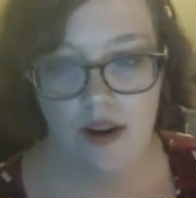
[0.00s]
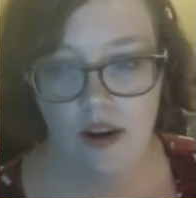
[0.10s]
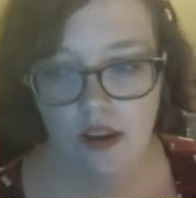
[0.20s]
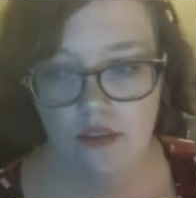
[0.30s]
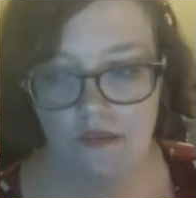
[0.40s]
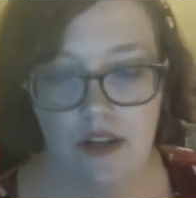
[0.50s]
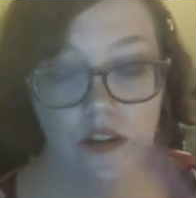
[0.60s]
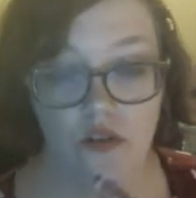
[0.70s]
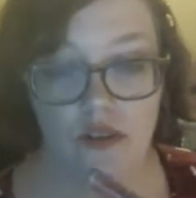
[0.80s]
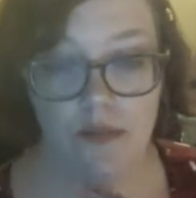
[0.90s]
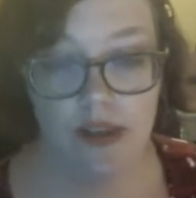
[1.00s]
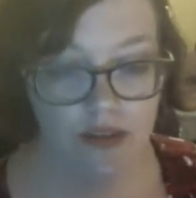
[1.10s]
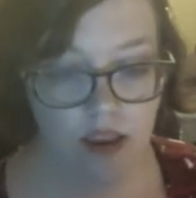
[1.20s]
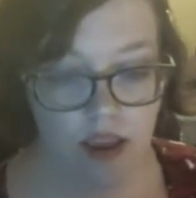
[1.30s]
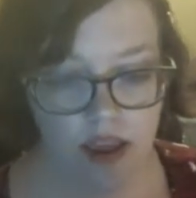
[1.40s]
the products that
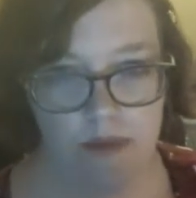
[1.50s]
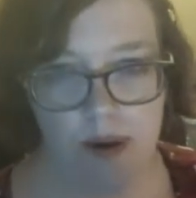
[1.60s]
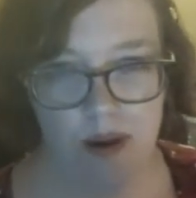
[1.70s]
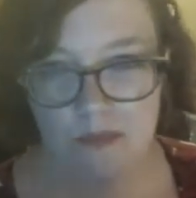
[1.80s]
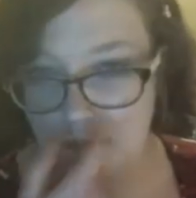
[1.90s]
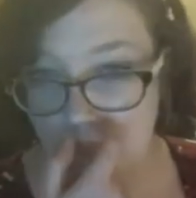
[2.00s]
I bought